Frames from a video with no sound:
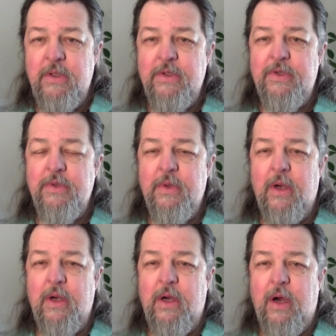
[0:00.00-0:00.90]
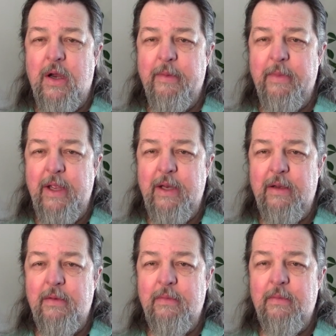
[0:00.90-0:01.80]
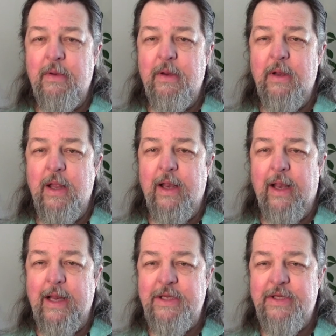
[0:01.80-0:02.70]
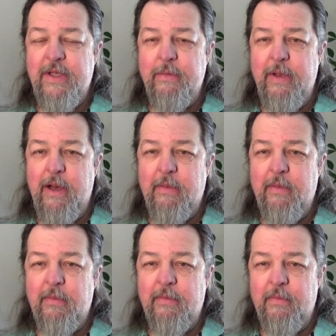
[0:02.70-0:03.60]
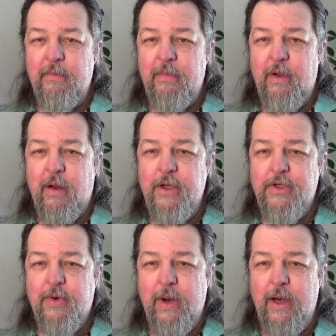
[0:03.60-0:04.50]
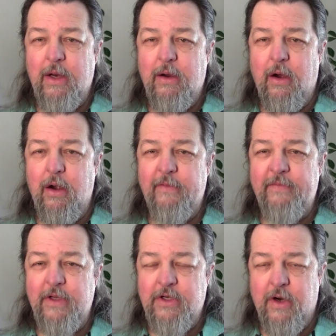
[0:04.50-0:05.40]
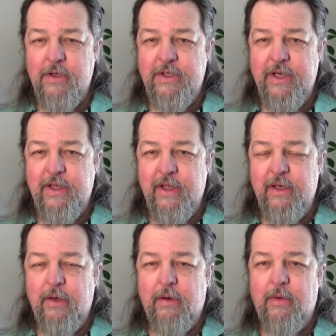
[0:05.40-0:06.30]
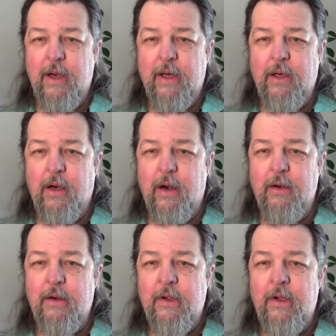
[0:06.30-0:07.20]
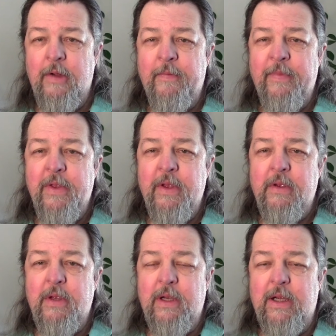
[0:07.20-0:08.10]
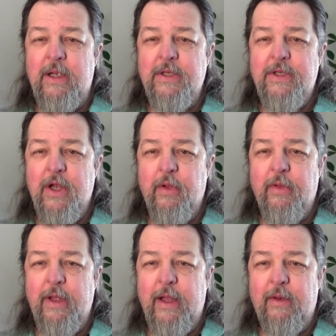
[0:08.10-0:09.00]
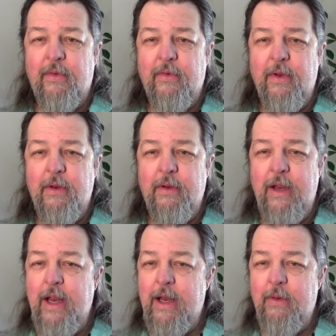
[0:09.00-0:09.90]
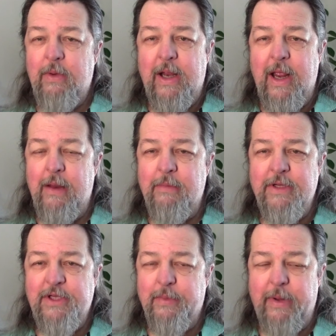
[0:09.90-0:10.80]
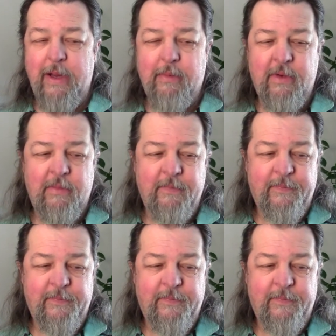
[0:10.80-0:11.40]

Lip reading: to automate at least the minimum on his credit card, if he charges anything to the credit card, so that he can't miss a payment.